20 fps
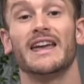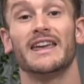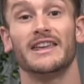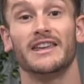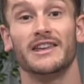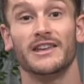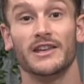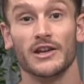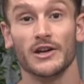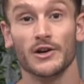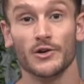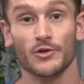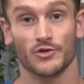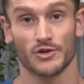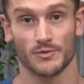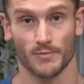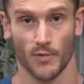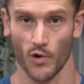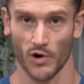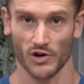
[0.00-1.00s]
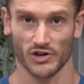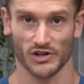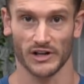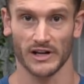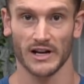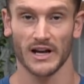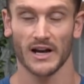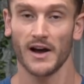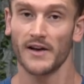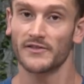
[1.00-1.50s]
a huge
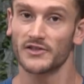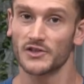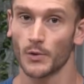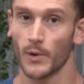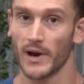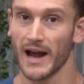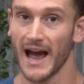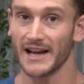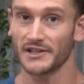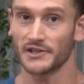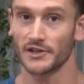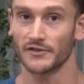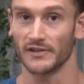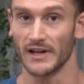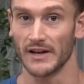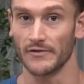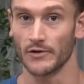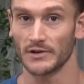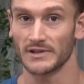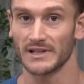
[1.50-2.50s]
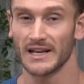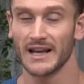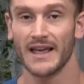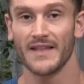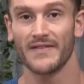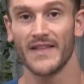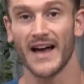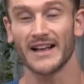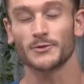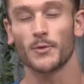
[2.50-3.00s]
portion of soy isoflavones.
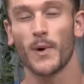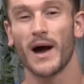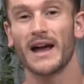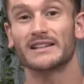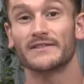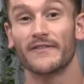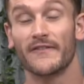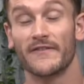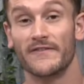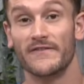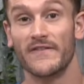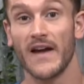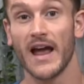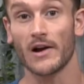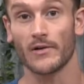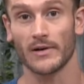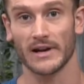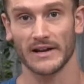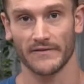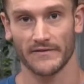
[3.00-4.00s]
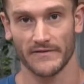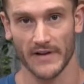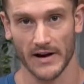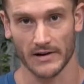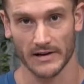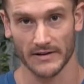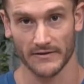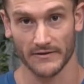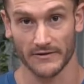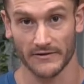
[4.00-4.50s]
That's why it's very,
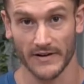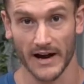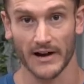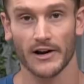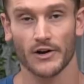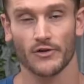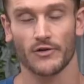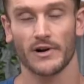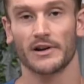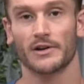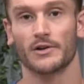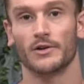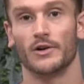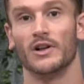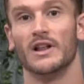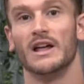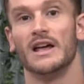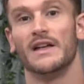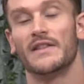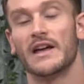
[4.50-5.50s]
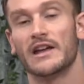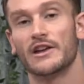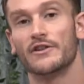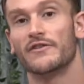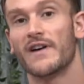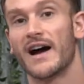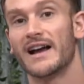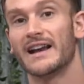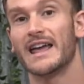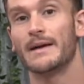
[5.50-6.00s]
very, very critical that you
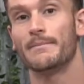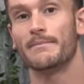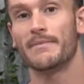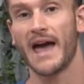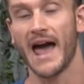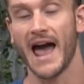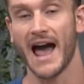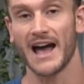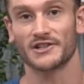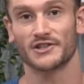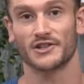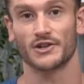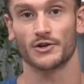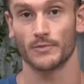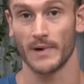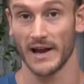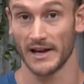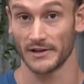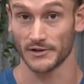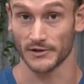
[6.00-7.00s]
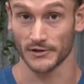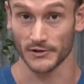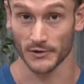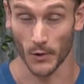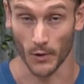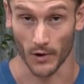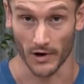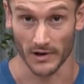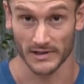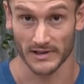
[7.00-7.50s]
find a pasture-raised
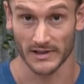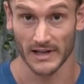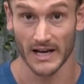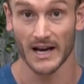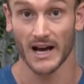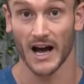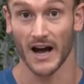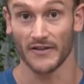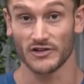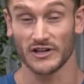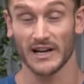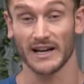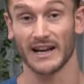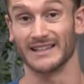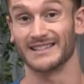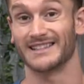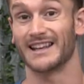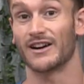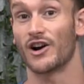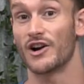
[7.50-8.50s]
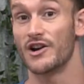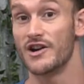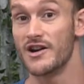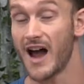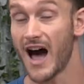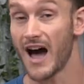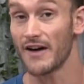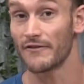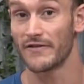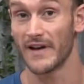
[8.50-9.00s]
source of chickens that are
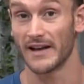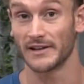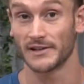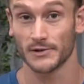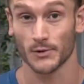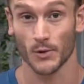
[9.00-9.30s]
not fed